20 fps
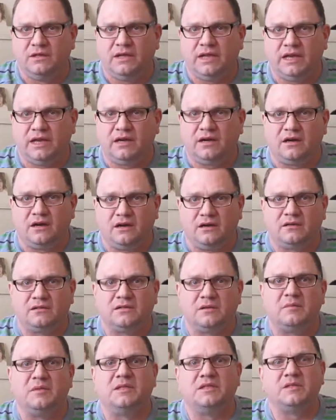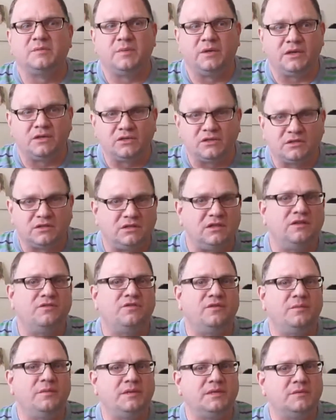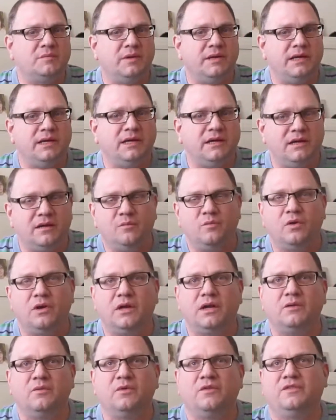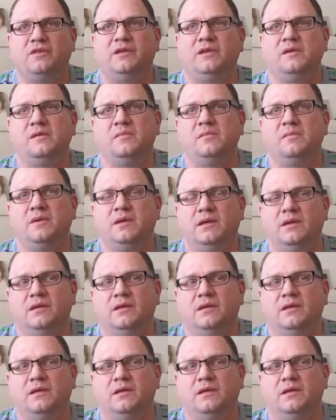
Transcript: here, some of the spiritual stuff I'm explaining. I'm working with him.